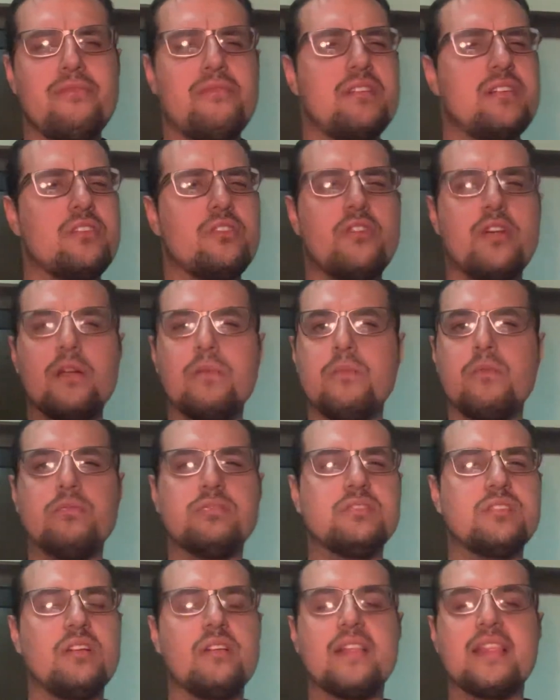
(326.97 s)
What an incredible
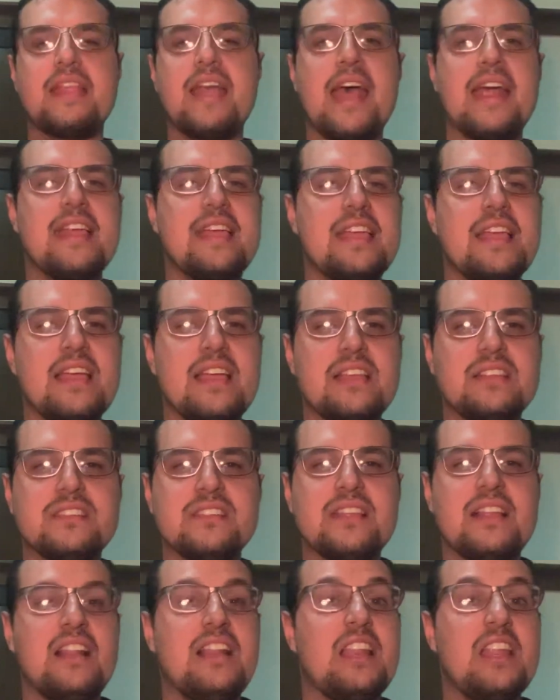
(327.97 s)
song that is.
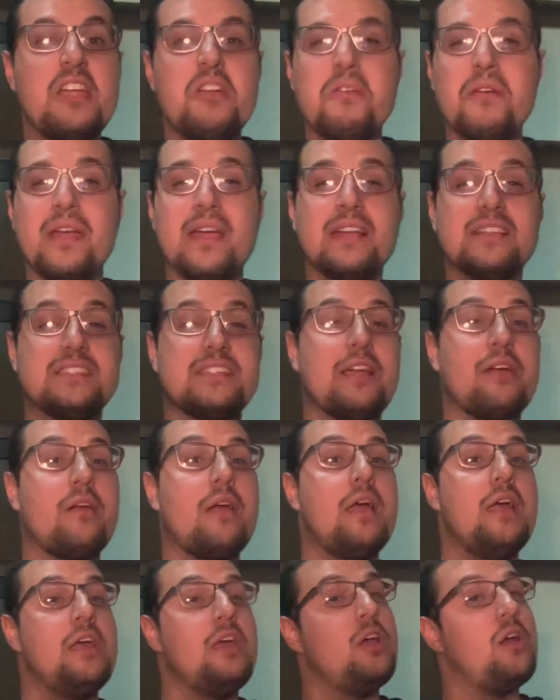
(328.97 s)
The lyrics are,
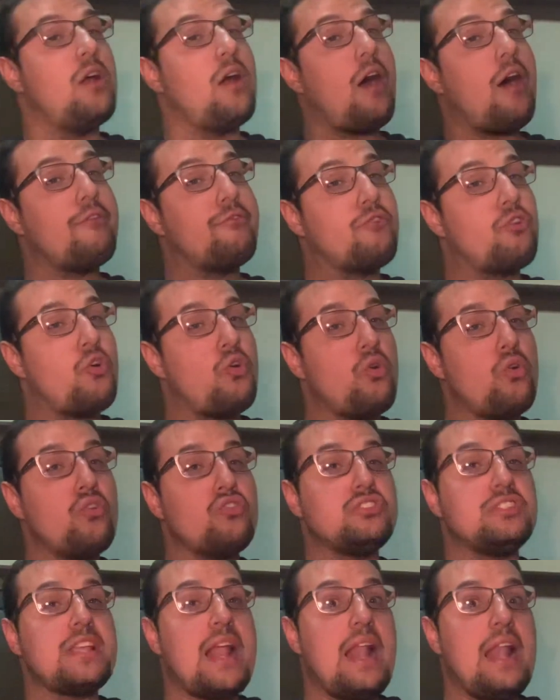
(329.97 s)
of
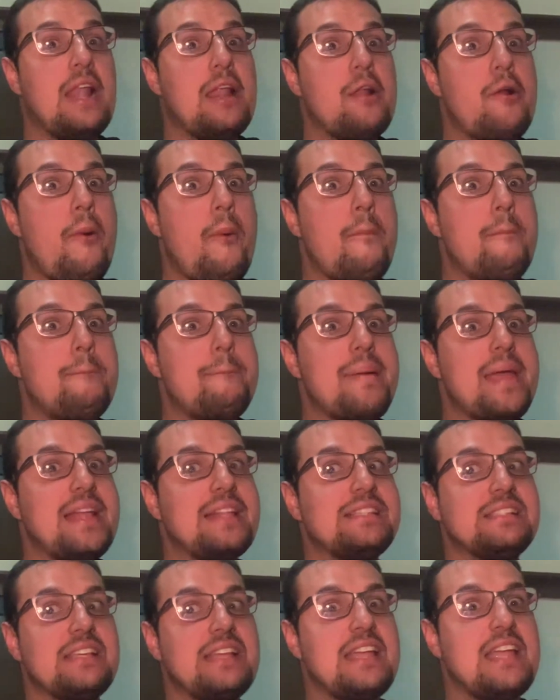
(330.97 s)
course, a little
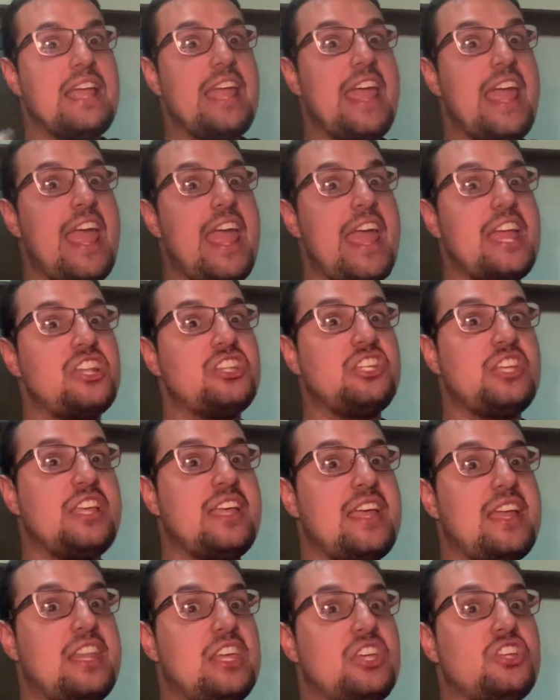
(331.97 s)
bit
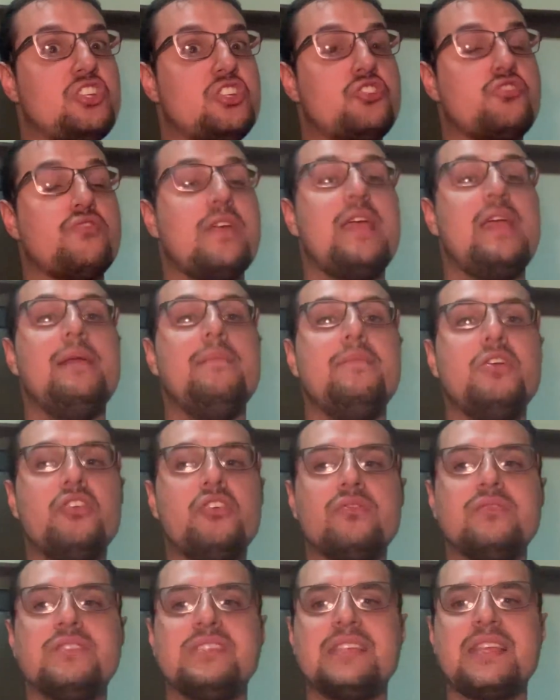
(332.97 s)
edgy and extreme, you
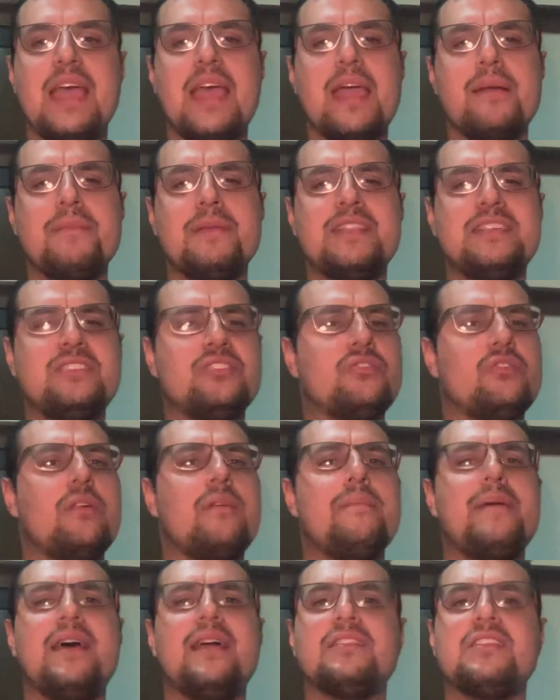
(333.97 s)
could say, but this is all
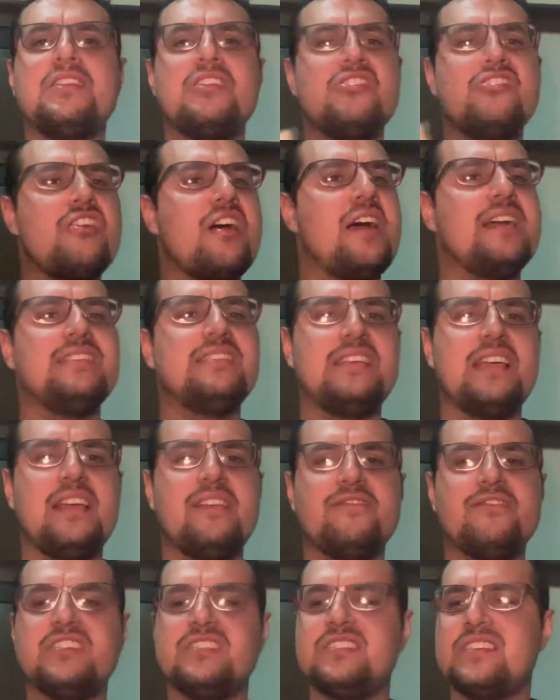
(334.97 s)
about the
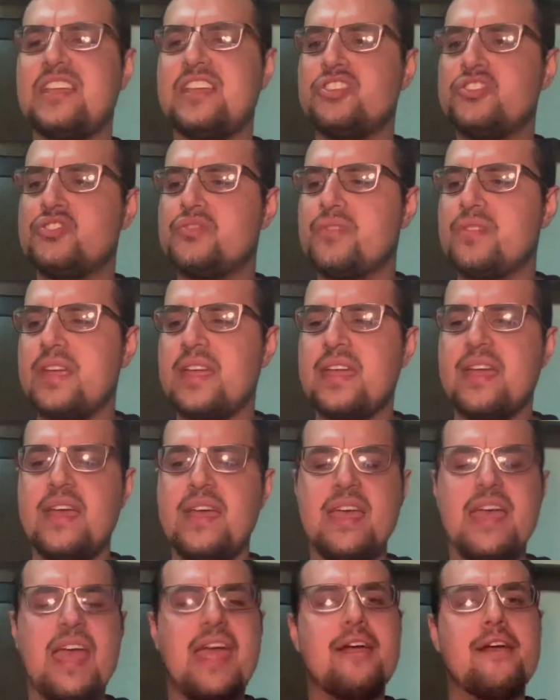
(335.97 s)
19th century,
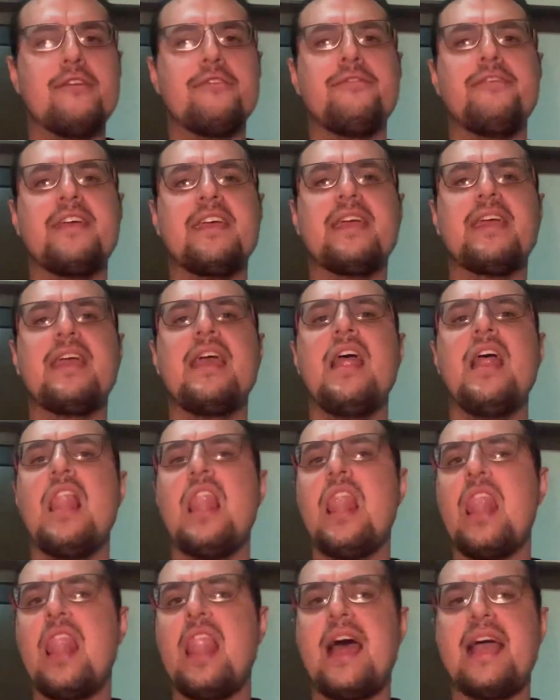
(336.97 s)
everything
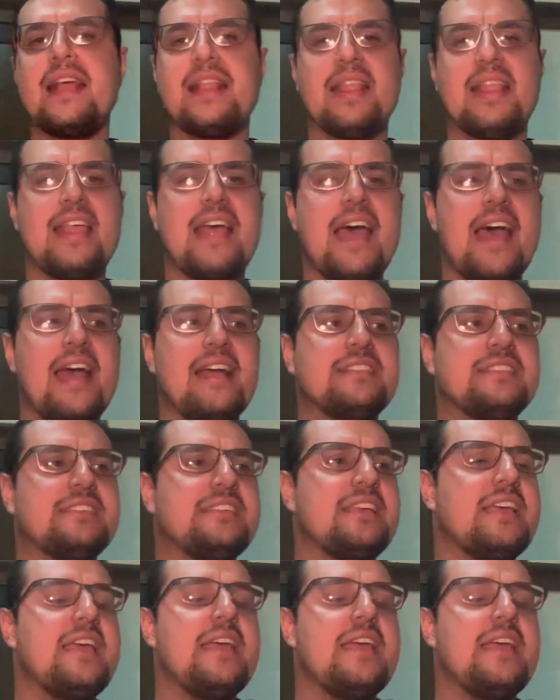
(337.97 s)
like that.